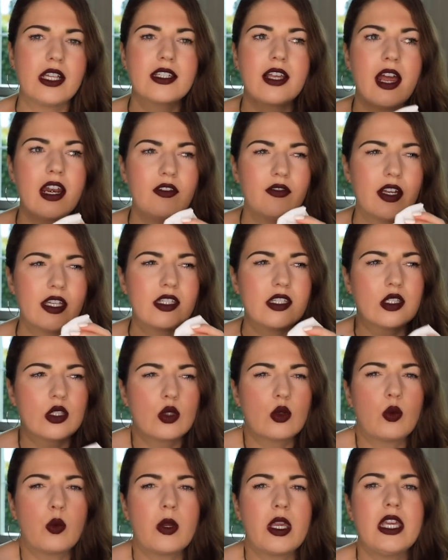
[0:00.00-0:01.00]
It's kind of a
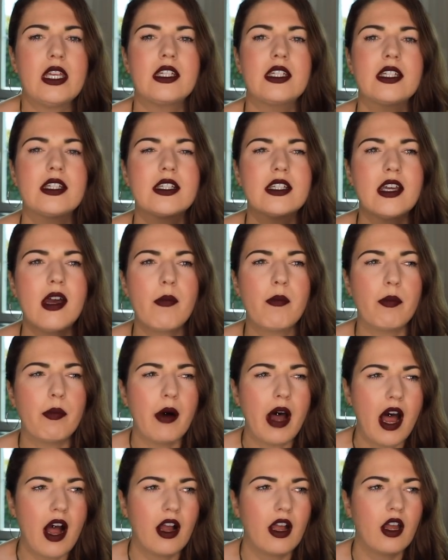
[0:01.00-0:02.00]
sweet
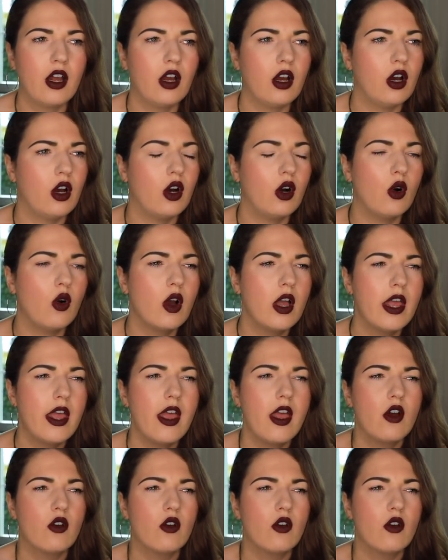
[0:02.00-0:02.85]
tobacco